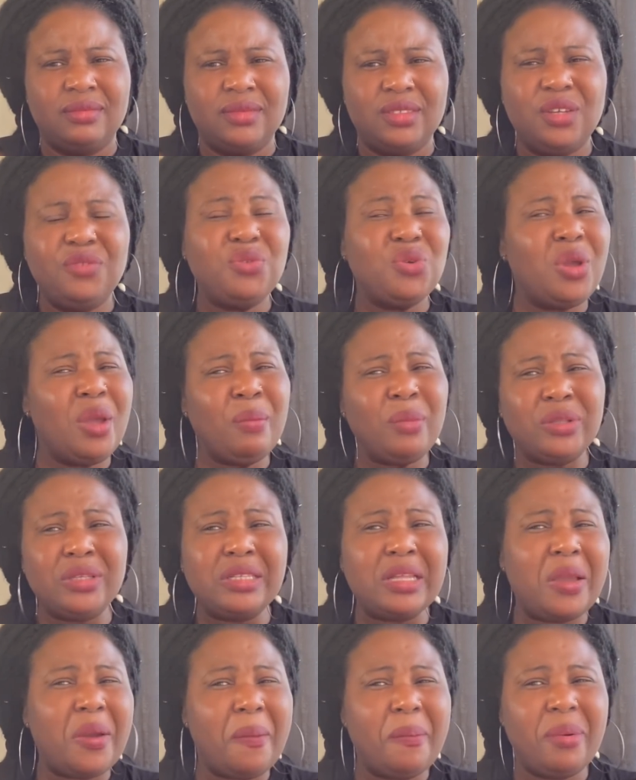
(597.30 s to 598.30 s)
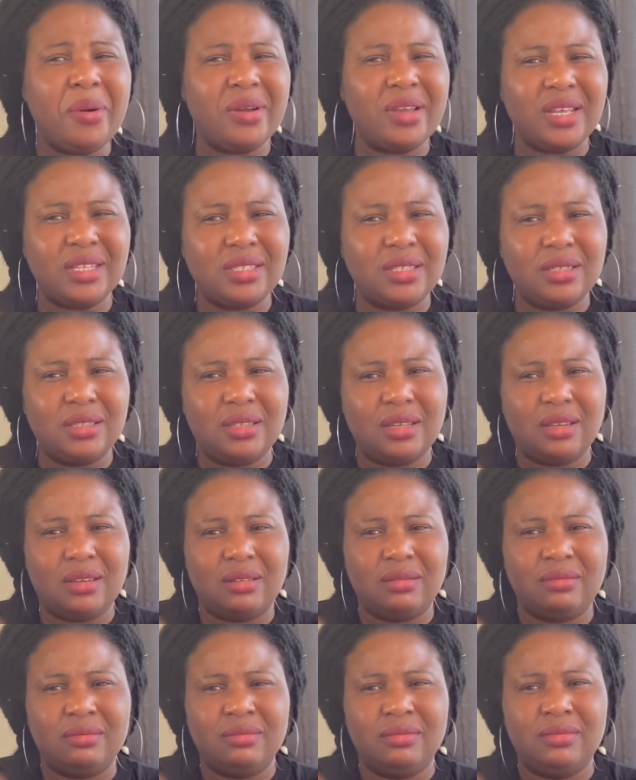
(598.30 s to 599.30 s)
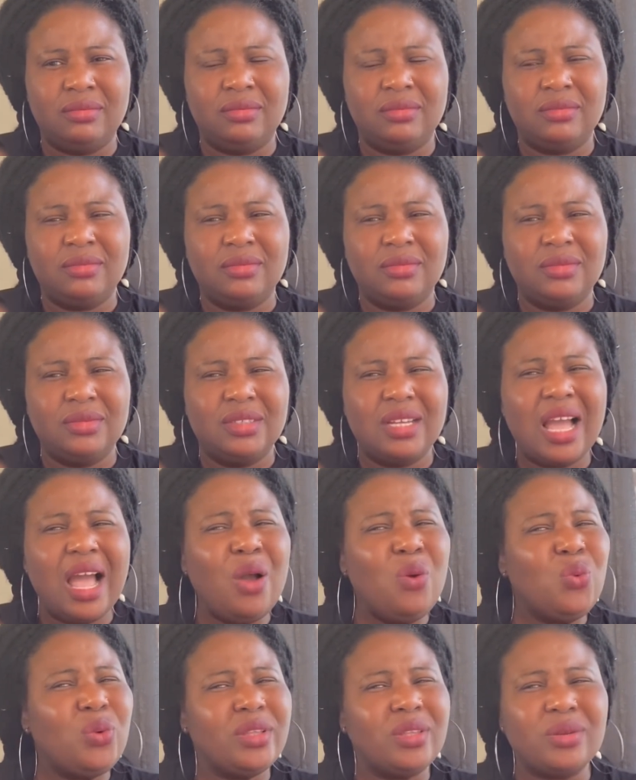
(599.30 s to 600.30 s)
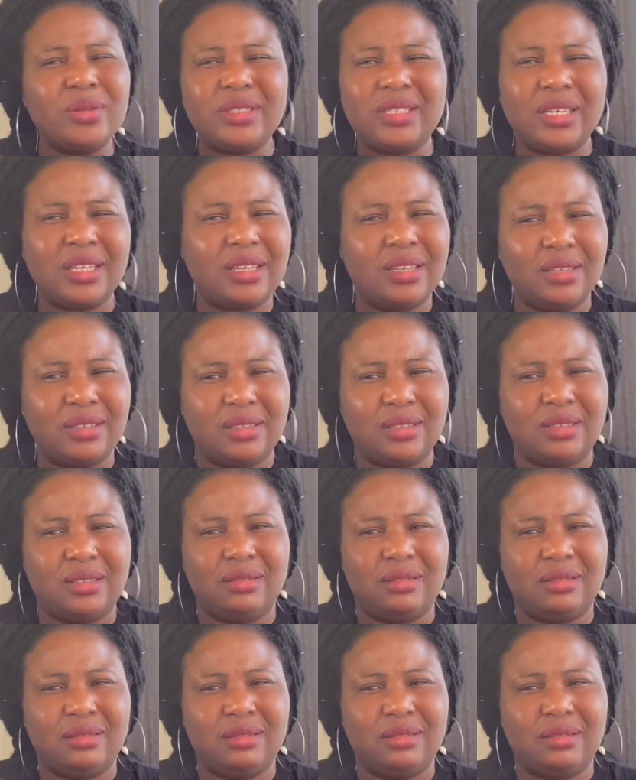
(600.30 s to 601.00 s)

If you get money in your pocket today, I will not take it.